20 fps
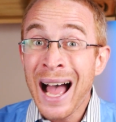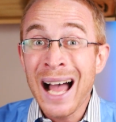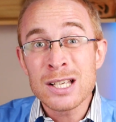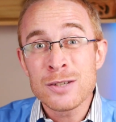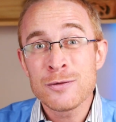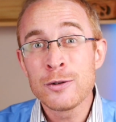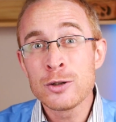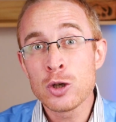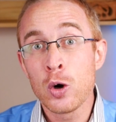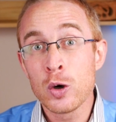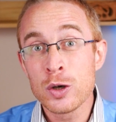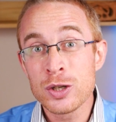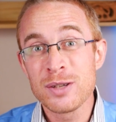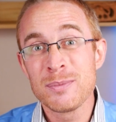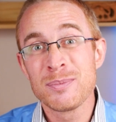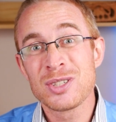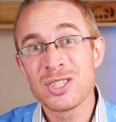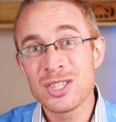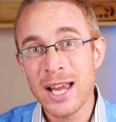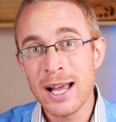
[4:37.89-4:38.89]
As for dogs
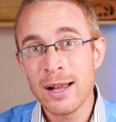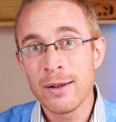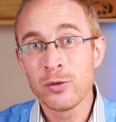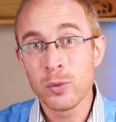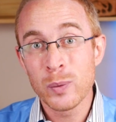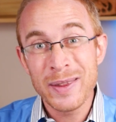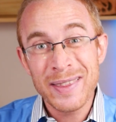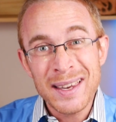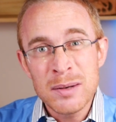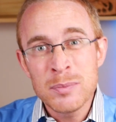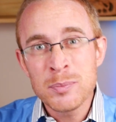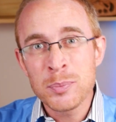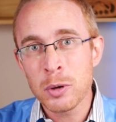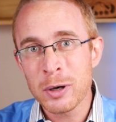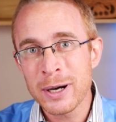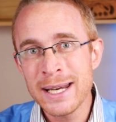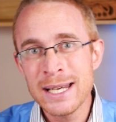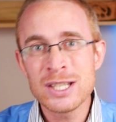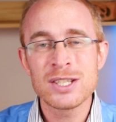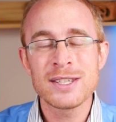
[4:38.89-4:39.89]
themselves, within
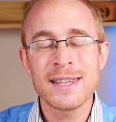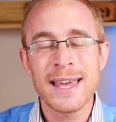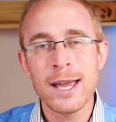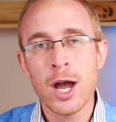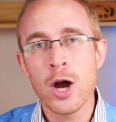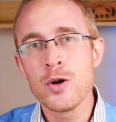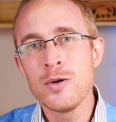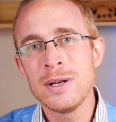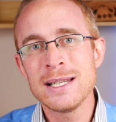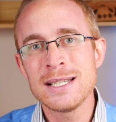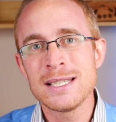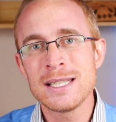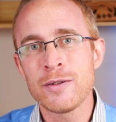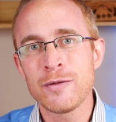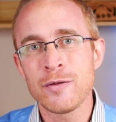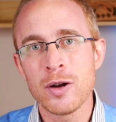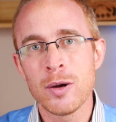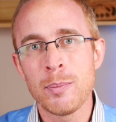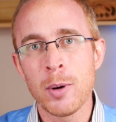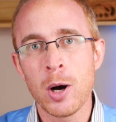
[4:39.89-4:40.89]
breeds, they only
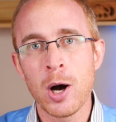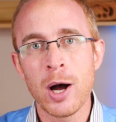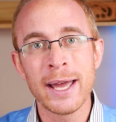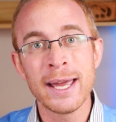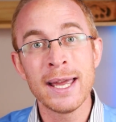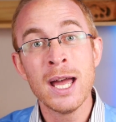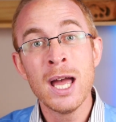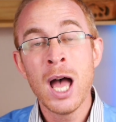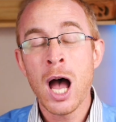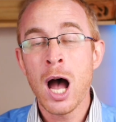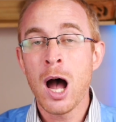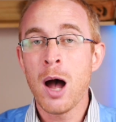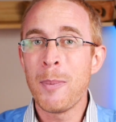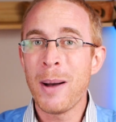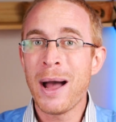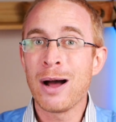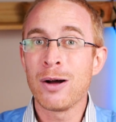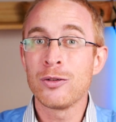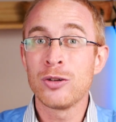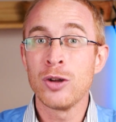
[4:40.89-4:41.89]
differ by
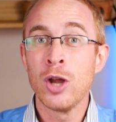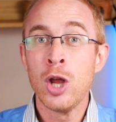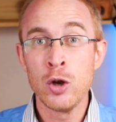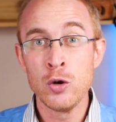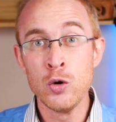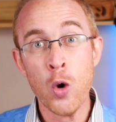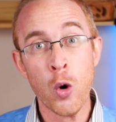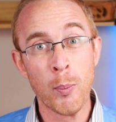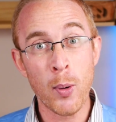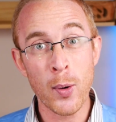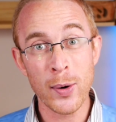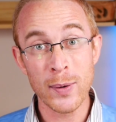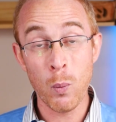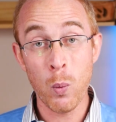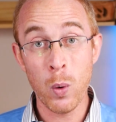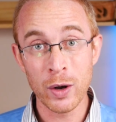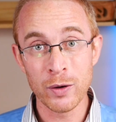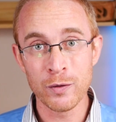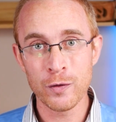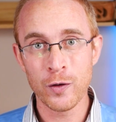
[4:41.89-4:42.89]
about
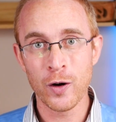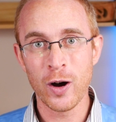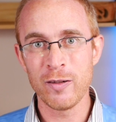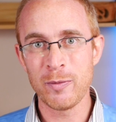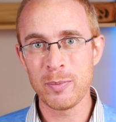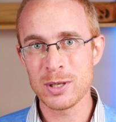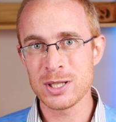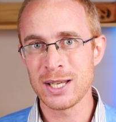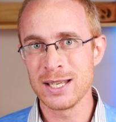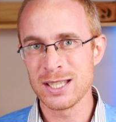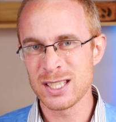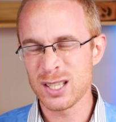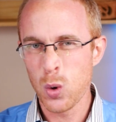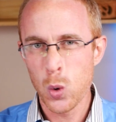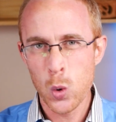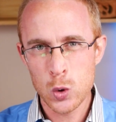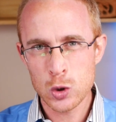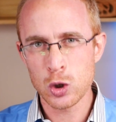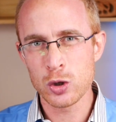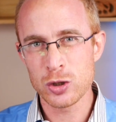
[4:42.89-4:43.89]
0.15%. So
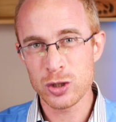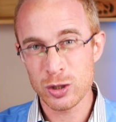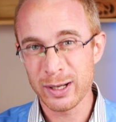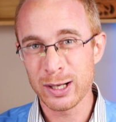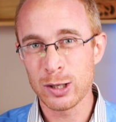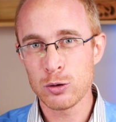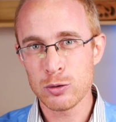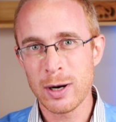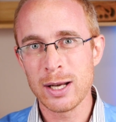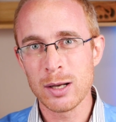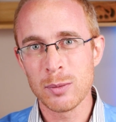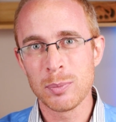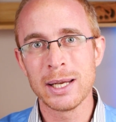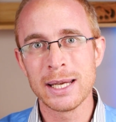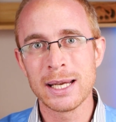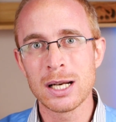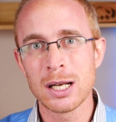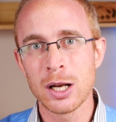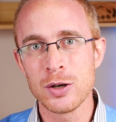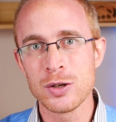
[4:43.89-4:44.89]
all dogs are
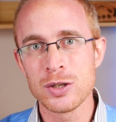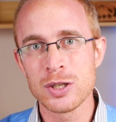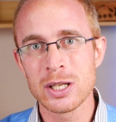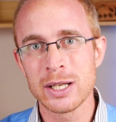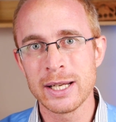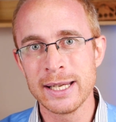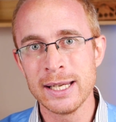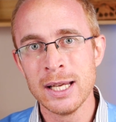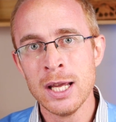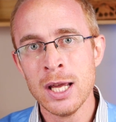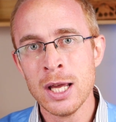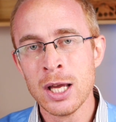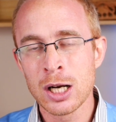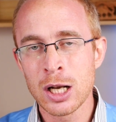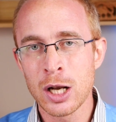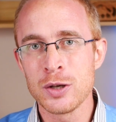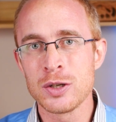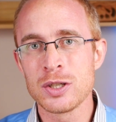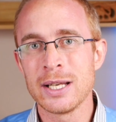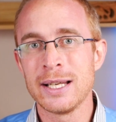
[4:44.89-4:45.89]
incredibly closely
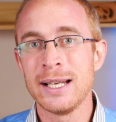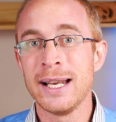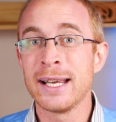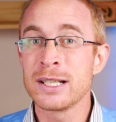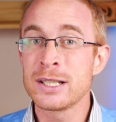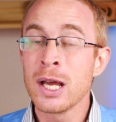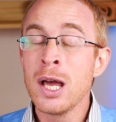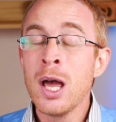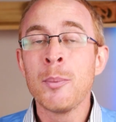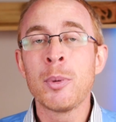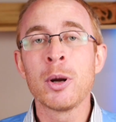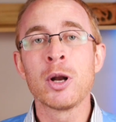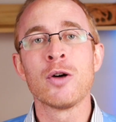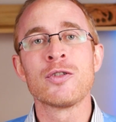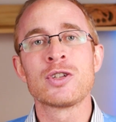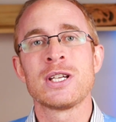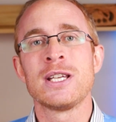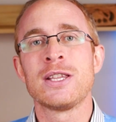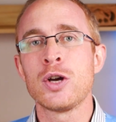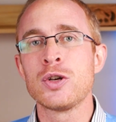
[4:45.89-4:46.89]
linked. But
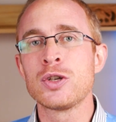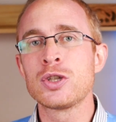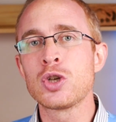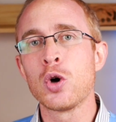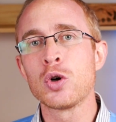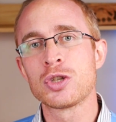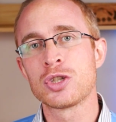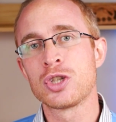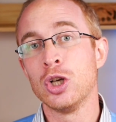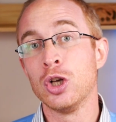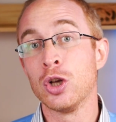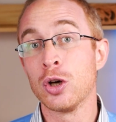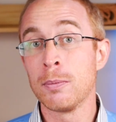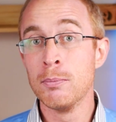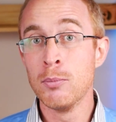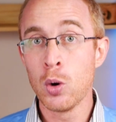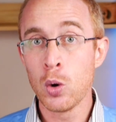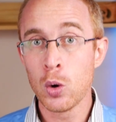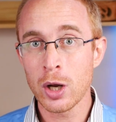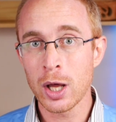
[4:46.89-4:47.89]
obviously those dogs that look
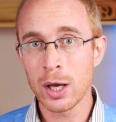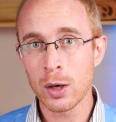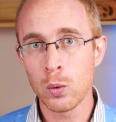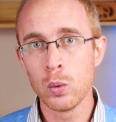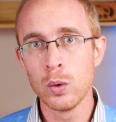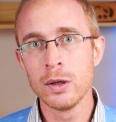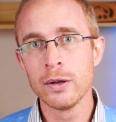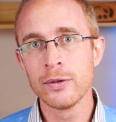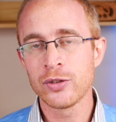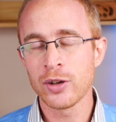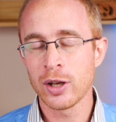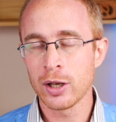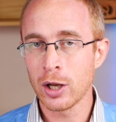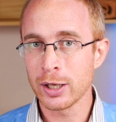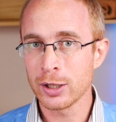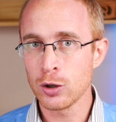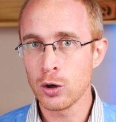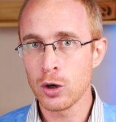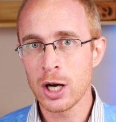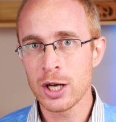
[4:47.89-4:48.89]
more like wolves, so
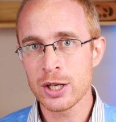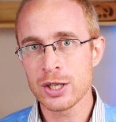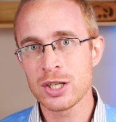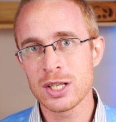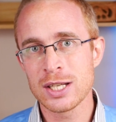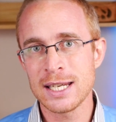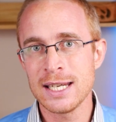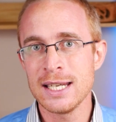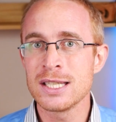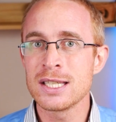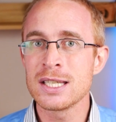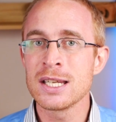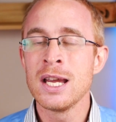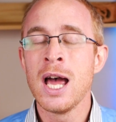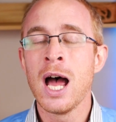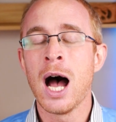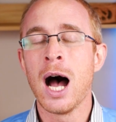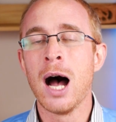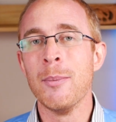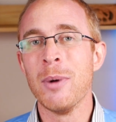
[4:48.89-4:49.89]
like your huskies
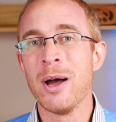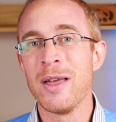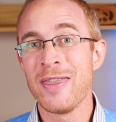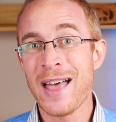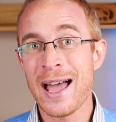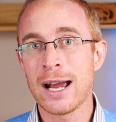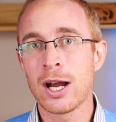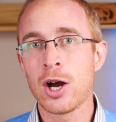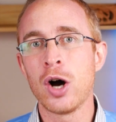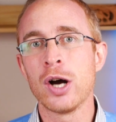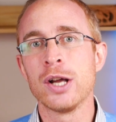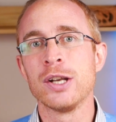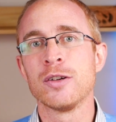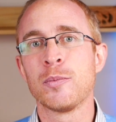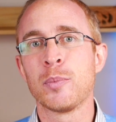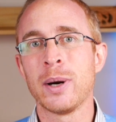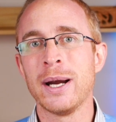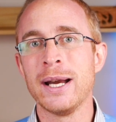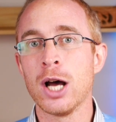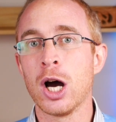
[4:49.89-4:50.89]
and that kind
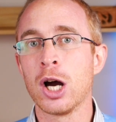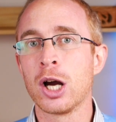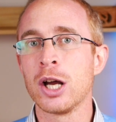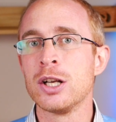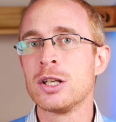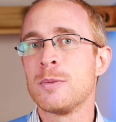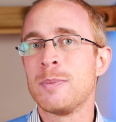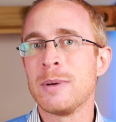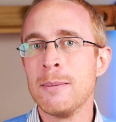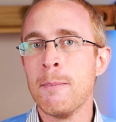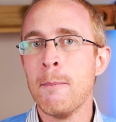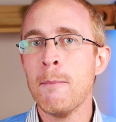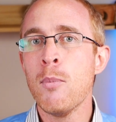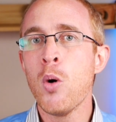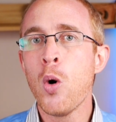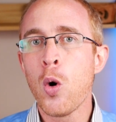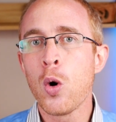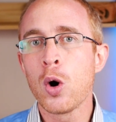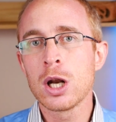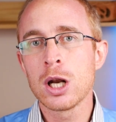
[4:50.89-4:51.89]
of breed, are going to be
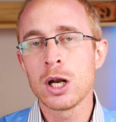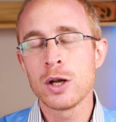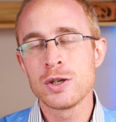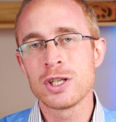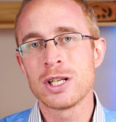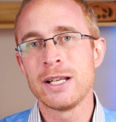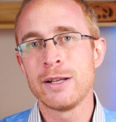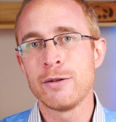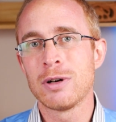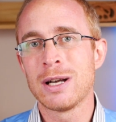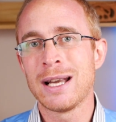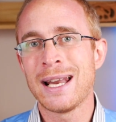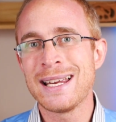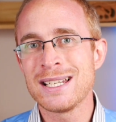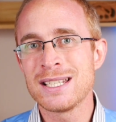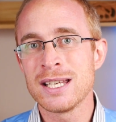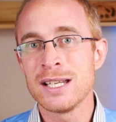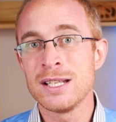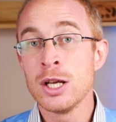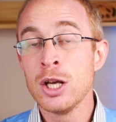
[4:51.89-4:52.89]
more closely
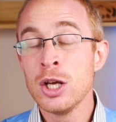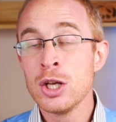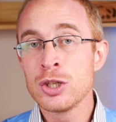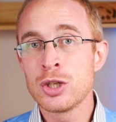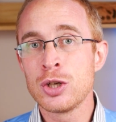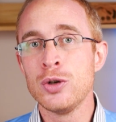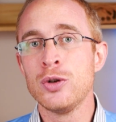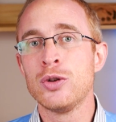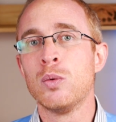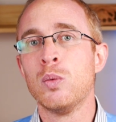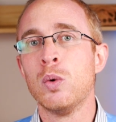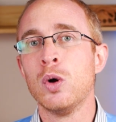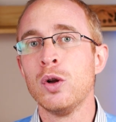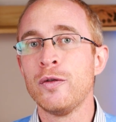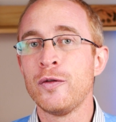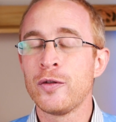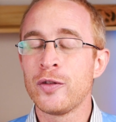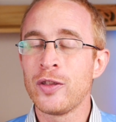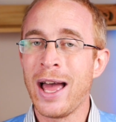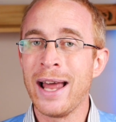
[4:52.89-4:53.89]
related to the
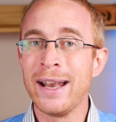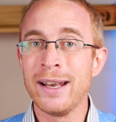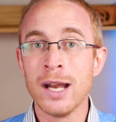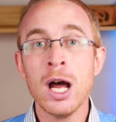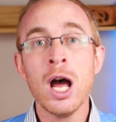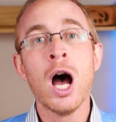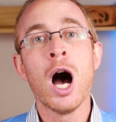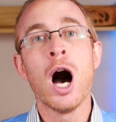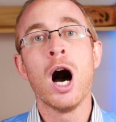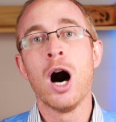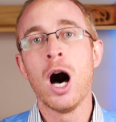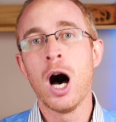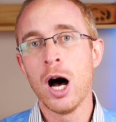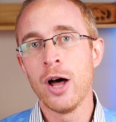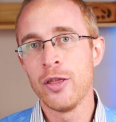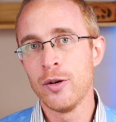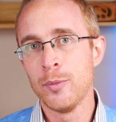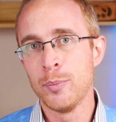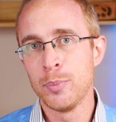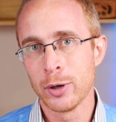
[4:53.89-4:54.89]
wolf than our
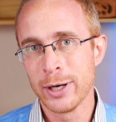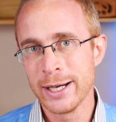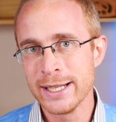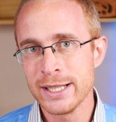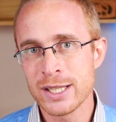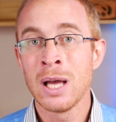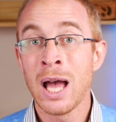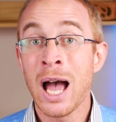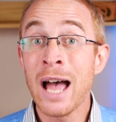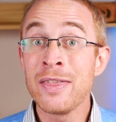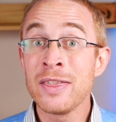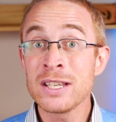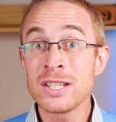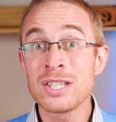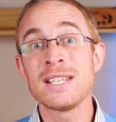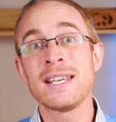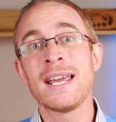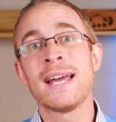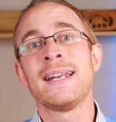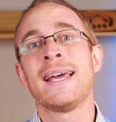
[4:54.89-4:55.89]
other breeds. And this
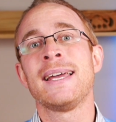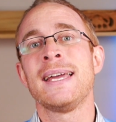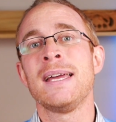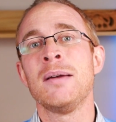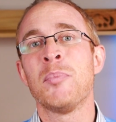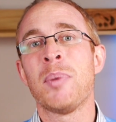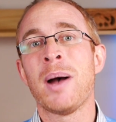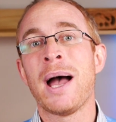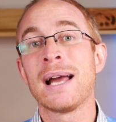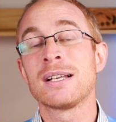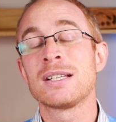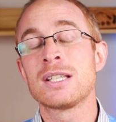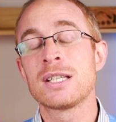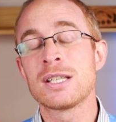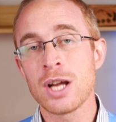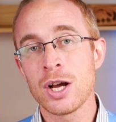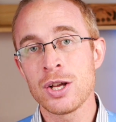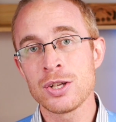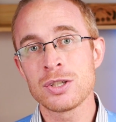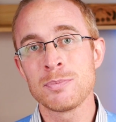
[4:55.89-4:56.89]
DNA impact
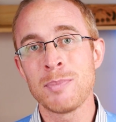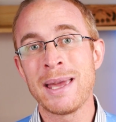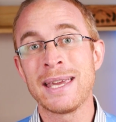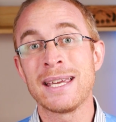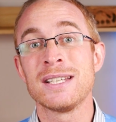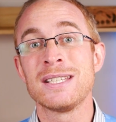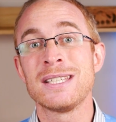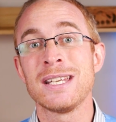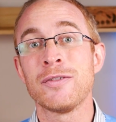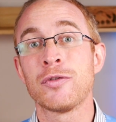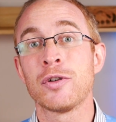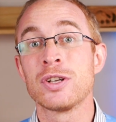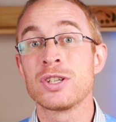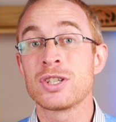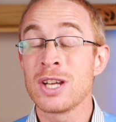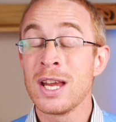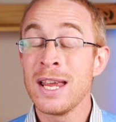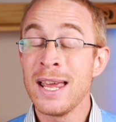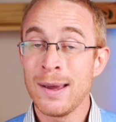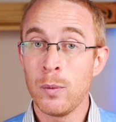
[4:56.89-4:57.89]
does make a
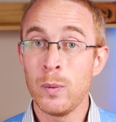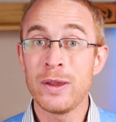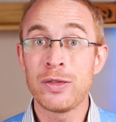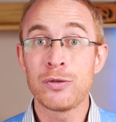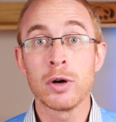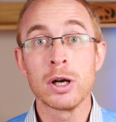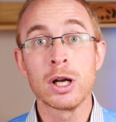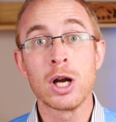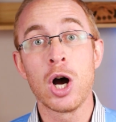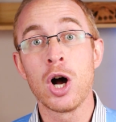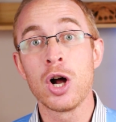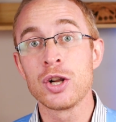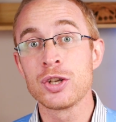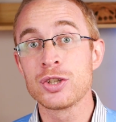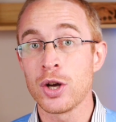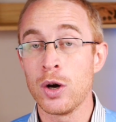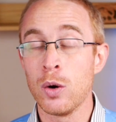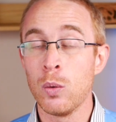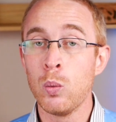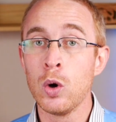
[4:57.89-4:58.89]
difference with
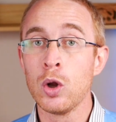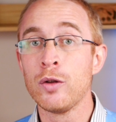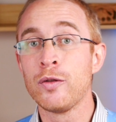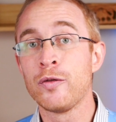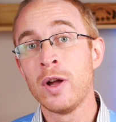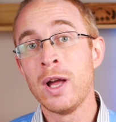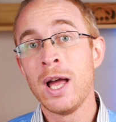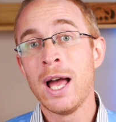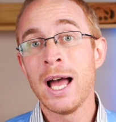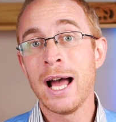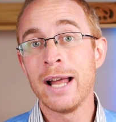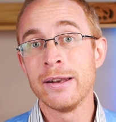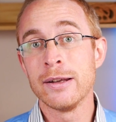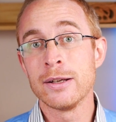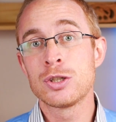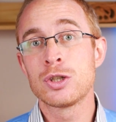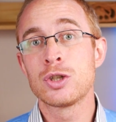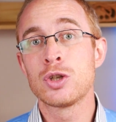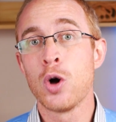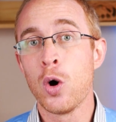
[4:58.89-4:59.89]
regards a wolf and
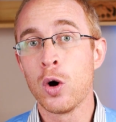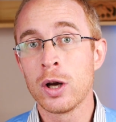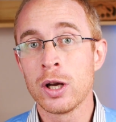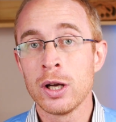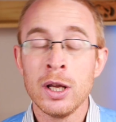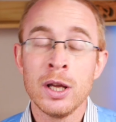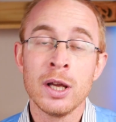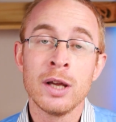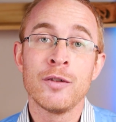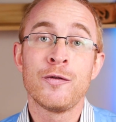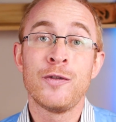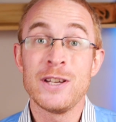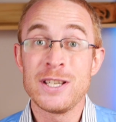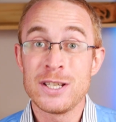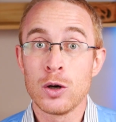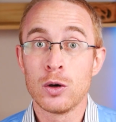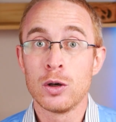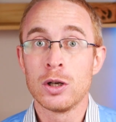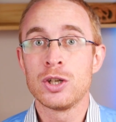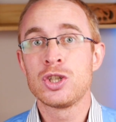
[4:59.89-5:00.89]
a dog
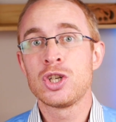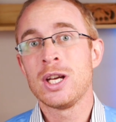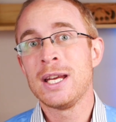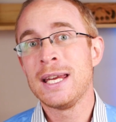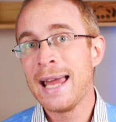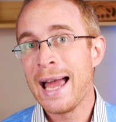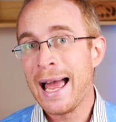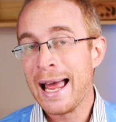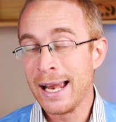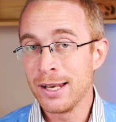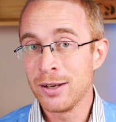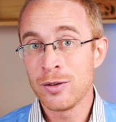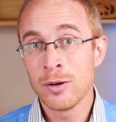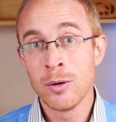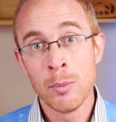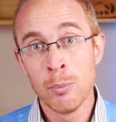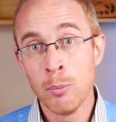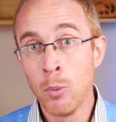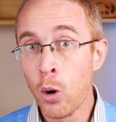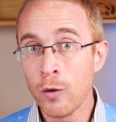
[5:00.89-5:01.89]
physiology and
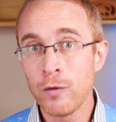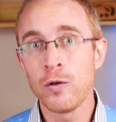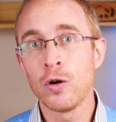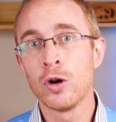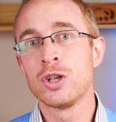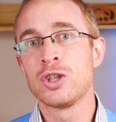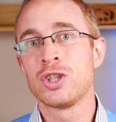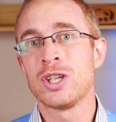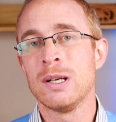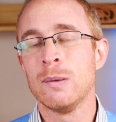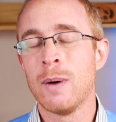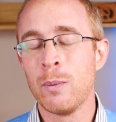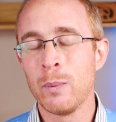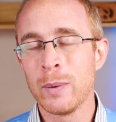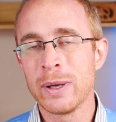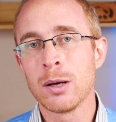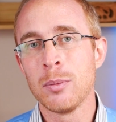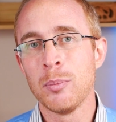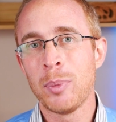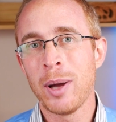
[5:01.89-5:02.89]
morphology when
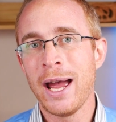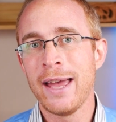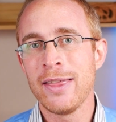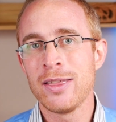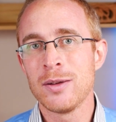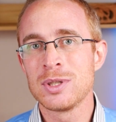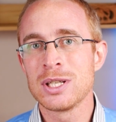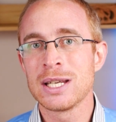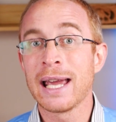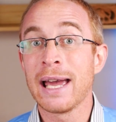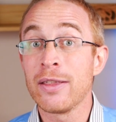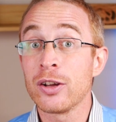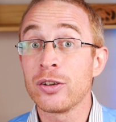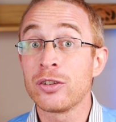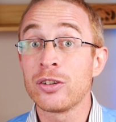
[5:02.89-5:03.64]
we compare them together.